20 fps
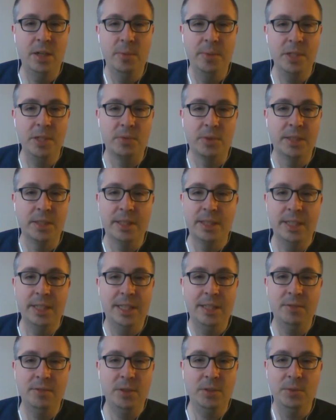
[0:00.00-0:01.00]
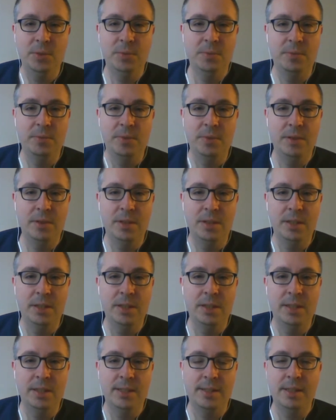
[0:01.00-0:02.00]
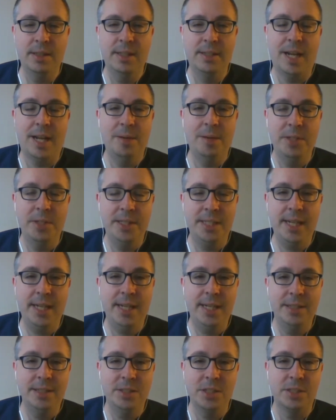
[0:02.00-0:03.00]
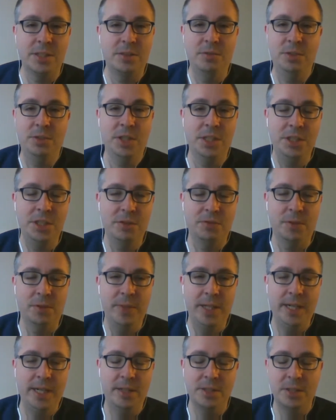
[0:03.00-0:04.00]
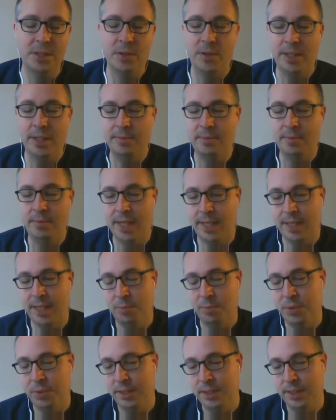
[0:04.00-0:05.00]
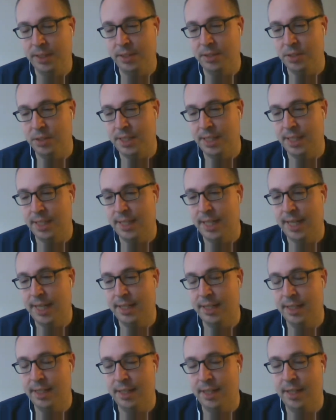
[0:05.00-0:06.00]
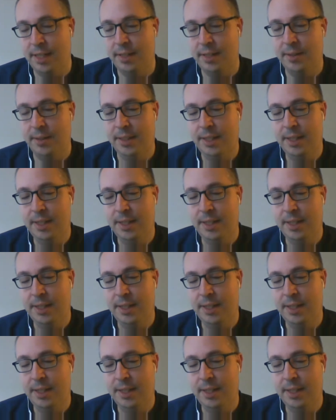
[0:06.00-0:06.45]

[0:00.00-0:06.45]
nobody's really going to give you the, the time of day and just judge you from there so I I completely understand that and uh